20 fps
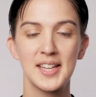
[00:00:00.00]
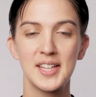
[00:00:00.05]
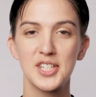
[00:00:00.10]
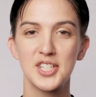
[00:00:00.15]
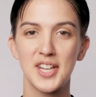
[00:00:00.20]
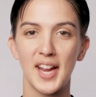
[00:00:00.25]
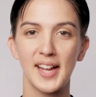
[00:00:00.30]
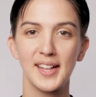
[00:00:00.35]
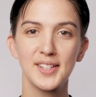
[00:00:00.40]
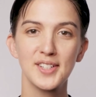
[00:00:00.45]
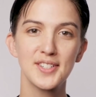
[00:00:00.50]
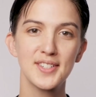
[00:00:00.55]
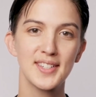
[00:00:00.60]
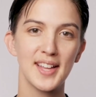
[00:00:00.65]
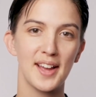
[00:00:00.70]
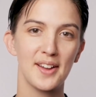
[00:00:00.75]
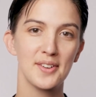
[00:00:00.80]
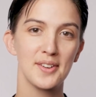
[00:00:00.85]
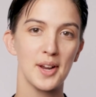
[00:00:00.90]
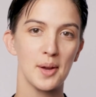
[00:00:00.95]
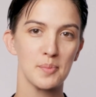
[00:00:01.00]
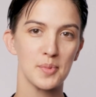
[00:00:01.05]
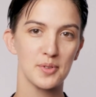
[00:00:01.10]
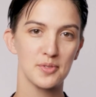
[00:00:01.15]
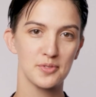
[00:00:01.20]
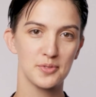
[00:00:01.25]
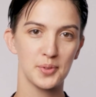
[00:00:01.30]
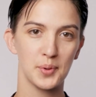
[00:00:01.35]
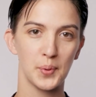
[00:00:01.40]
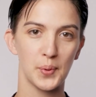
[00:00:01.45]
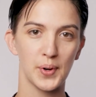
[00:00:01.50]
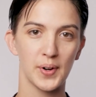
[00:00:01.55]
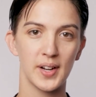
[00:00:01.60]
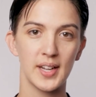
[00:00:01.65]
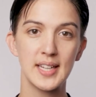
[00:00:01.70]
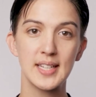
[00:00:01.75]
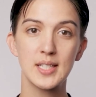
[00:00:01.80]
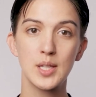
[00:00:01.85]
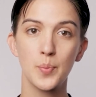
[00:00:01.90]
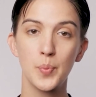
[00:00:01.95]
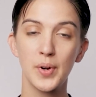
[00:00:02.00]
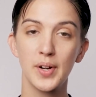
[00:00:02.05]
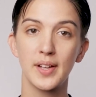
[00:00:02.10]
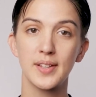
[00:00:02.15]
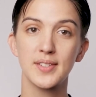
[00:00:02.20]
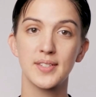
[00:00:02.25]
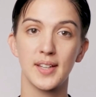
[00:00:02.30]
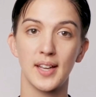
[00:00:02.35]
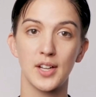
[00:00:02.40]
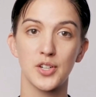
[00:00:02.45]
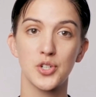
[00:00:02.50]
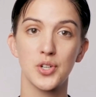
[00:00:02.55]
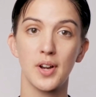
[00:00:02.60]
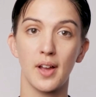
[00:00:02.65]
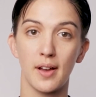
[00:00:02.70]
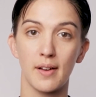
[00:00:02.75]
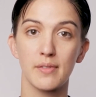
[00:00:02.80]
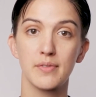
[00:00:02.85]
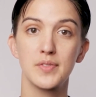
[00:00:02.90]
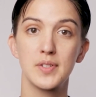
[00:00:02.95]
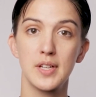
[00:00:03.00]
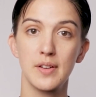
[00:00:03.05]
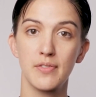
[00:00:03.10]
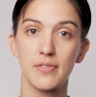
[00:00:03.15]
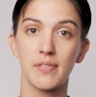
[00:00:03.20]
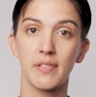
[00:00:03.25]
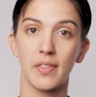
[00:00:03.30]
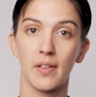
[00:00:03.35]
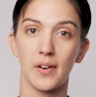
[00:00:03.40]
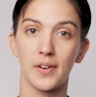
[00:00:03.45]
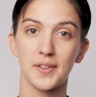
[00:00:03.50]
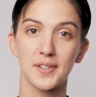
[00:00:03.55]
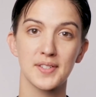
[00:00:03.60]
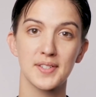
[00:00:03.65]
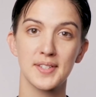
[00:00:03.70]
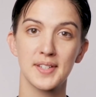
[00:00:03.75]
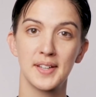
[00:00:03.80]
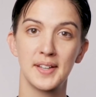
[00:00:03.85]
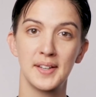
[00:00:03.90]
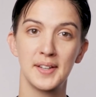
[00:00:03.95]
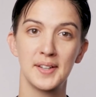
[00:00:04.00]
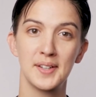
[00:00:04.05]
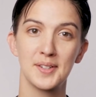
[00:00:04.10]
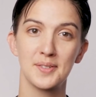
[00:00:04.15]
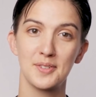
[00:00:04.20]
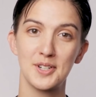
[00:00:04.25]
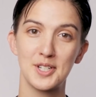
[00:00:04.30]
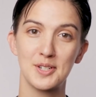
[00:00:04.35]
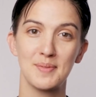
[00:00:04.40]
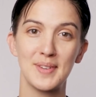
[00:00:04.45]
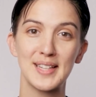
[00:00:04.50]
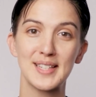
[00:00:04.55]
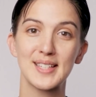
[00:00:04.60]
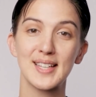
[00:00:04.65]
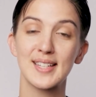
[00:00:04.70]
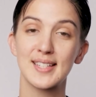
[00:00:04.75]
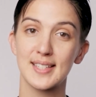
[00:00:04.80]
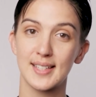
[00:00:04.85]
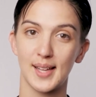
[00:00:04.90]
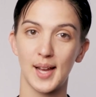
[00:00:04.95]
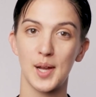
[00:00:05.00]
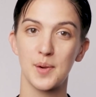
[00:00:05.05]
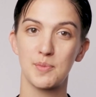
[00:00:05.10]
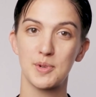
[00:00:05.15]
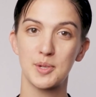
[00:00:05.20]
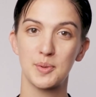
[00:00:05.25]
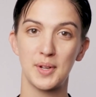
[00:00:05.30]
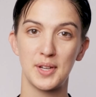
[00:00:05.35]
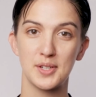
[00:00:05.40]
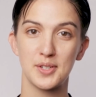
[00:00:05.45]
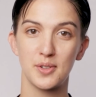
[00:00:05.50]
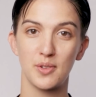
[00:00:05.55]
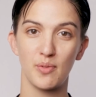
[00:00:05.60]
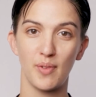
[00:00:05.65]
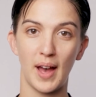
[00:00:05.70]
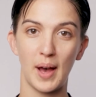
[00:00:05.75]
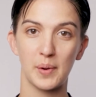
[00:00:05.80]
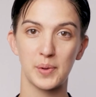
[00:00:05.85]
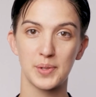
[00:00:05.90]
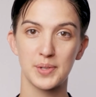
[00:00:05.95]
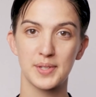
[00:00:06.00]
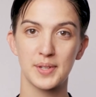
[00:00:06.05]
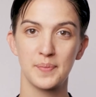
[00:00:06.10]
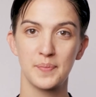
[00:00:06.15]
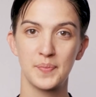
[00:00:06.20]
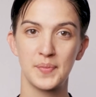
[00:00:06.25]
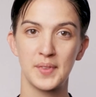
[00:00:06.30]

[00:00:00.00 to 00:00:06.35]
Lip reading: Challenge sound number 4 is the pronunciation of diphthongs, which means a slide between 2 vowels.